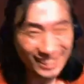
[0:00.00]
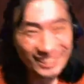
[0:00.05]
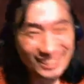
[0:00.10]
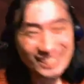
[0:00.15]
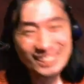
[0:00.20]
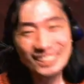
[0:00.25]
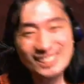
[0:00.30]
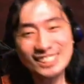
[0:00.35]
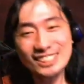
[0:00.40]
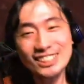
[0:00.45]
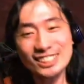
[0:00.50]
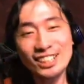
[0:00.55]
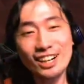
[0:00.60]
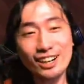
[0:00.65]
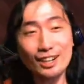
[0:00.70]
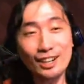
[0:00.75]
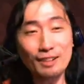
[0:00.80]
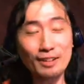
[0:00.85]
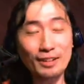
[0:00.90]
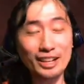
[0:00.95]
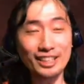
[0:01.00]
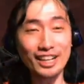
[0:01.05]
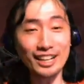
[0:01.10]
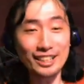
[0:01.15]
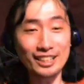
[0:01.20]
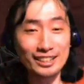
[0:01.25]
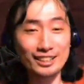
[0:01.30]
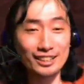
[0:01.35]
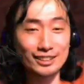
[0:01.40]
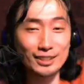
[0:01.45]
usual, I'm gonna play the rest of
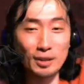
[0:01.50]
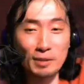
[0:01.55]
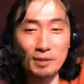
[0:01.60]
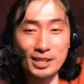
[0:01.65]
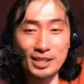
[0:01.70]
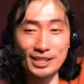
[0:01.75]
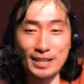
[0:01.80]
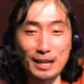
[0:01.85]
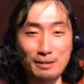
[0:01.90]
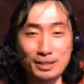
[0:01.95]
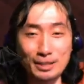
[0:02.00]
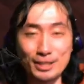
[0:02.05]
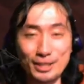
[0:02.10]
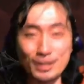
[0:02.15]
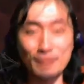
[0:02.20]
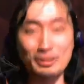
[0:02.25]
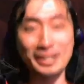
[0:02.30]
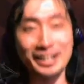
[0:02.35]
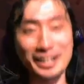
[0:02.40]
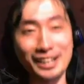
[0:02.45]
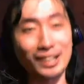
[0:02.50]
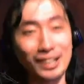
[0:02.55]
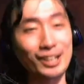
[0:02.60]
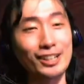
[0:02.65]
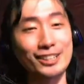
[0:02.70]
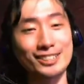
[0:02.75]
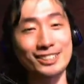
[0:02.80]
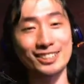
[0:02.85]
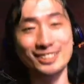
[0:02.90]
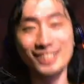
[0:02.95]
these clips with the
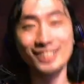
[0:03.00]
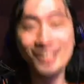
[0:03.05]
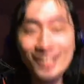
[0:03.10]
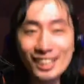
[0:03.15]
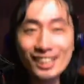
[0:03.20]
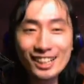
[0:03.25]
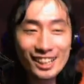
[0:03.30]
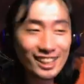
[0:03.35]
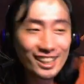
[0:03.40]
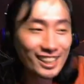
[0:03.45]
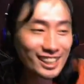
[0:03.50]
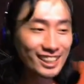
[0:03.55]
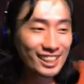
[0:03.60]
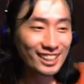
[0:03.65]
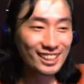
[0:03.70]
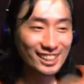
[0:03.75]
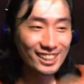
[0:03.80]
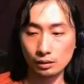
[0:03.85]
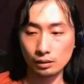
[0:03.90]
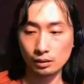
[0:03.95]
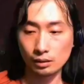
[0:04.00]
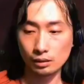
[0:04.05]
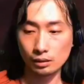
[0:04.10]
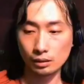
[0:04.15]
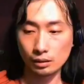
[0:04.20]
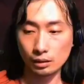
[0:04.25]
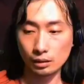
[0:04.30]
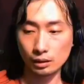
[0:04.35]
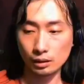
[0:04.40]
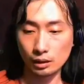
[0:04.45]
comms on, so you can
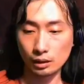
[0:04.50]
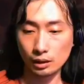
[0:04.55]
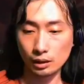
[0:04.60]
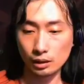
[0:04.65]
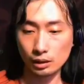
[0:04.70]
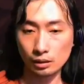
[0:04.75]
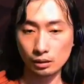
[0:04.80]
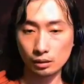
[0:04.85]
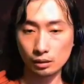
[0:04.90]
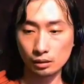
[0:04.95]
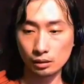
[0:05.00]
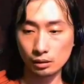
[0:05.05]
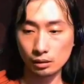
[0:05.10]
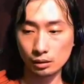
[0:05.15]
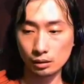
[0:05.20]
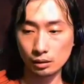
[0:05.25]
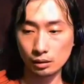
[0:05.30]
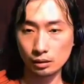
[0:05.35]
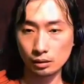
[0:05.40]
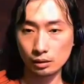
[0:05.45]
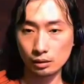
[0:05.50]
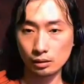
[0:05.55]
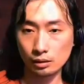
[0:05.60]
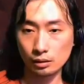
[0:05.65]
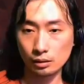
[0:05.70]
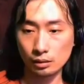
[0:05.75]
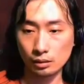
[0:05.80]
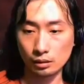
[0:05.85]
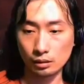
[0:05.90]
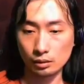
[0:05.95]
watch and
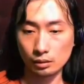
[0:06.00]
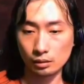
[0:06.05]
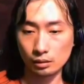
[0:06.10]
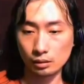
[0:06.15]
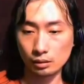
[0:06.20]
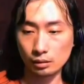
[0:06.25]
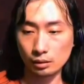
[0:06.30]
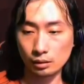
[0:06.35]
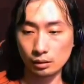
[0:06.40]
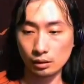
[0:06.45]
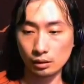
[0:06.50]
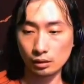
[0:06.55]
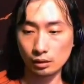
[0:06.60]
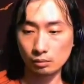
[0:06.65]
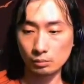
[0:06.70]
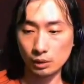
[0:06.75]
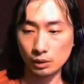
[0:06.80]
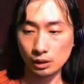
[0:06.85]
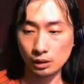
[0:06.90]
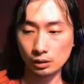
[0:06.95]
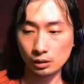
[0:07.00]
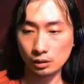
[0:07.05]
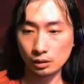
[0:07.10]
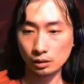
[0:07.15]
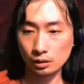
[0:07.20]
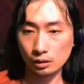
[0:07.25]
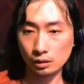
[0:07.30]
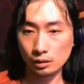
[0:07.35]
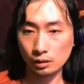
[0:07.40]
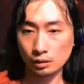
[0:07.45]
see what's going on in our heads.
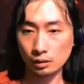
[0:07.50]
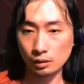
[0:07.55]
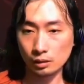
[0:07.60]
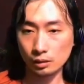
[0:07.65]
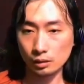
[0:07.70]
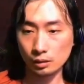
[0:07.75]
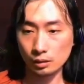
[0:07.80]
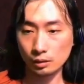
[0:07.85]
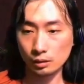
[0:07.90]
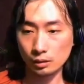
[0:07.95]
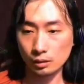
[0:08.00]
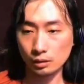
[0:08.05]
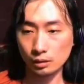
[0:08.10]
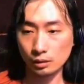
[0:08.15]
Enjoy.